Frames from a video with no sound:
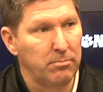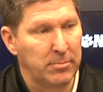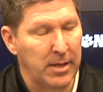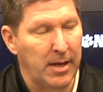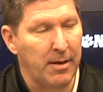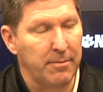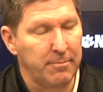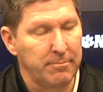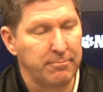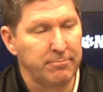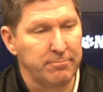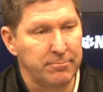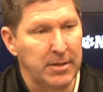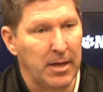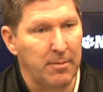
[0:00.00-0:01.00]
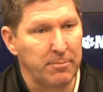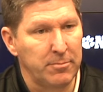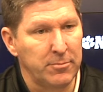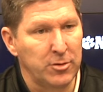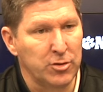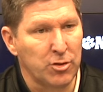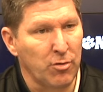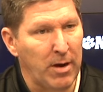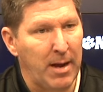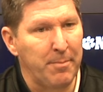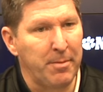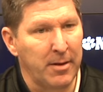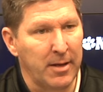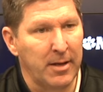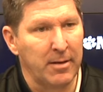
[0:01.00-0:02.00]
Yeah, just
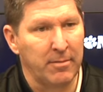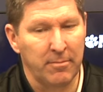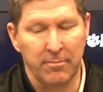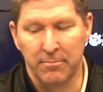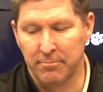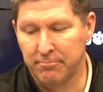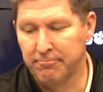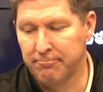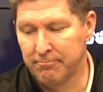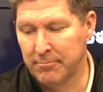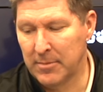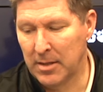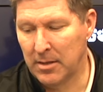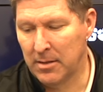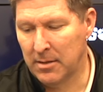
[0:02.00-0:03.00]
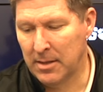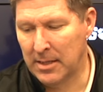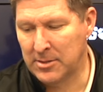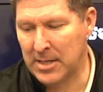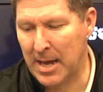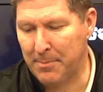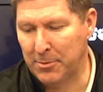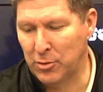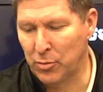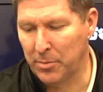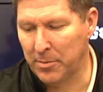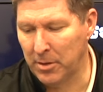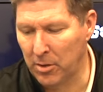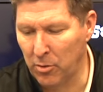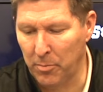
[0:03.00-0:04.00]
cramping, and that's happened to him
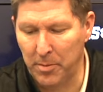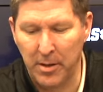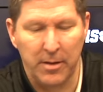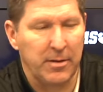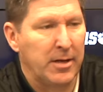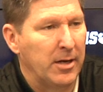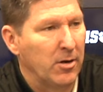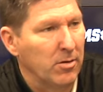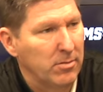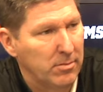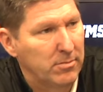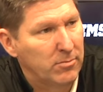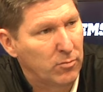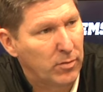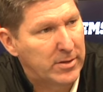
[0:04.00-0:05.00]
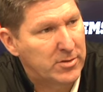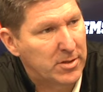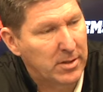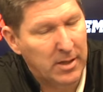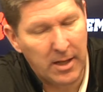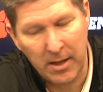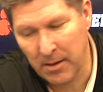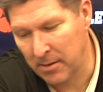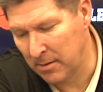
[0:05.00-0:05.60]
a little bit here recently.